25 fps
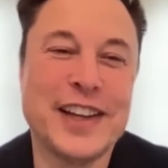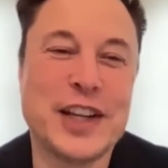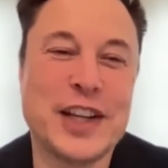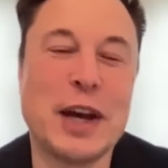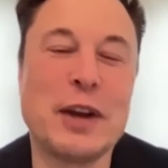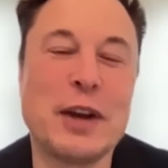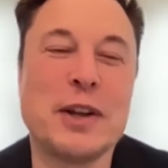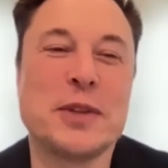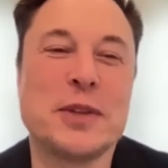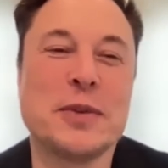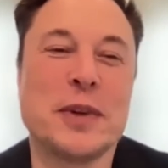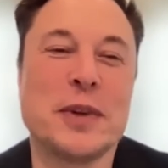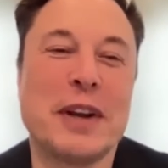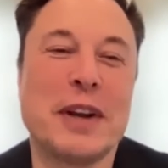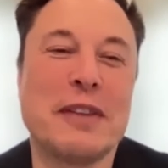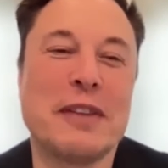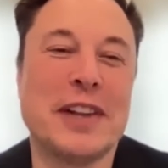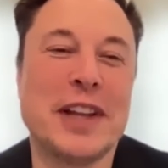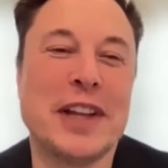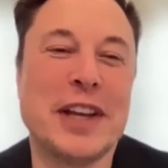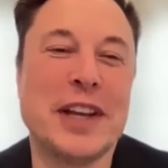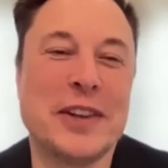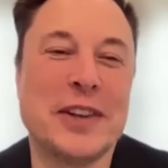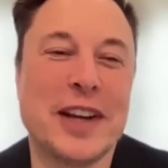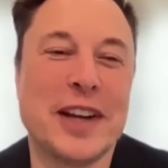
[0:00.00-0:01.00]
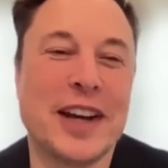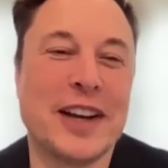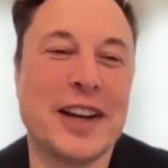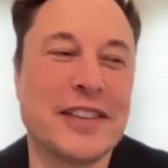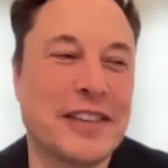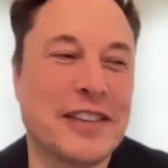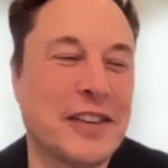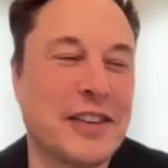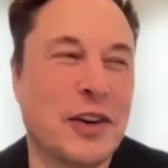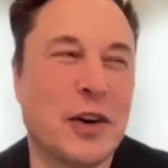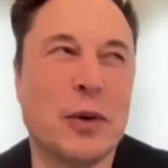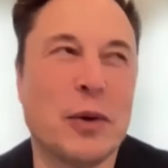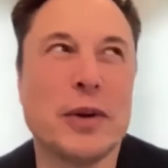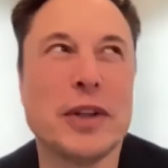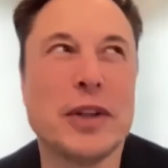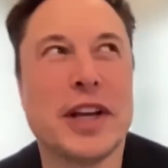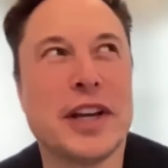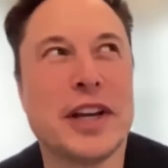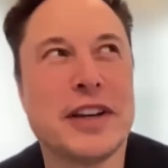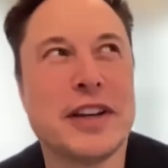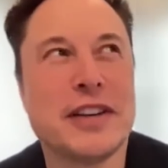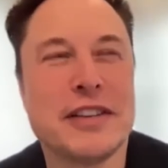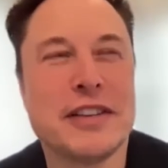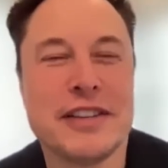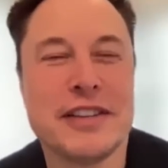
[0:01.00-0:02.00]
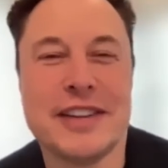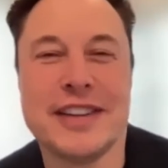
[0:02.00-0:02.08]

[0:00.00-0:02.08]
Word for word: tunnels will never let you down, or will they?